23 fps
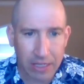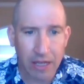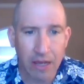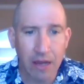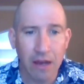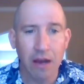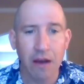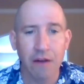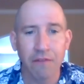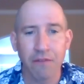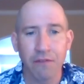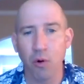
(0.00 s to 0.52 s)

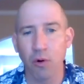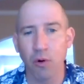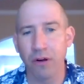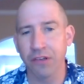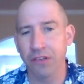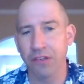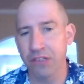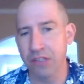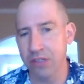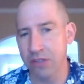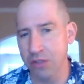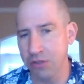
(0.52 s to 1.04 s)
Of
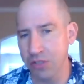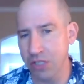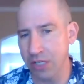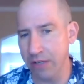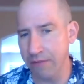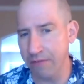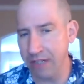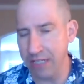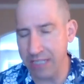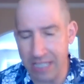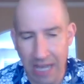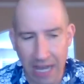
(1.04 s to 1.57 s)
course,
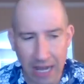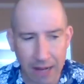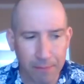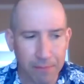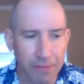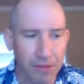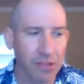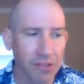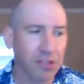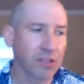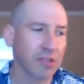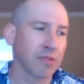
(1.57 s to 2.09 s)
Eugene V.
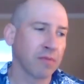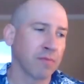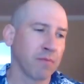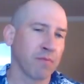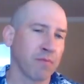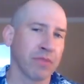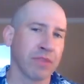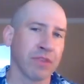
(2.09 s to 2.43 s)
Debs,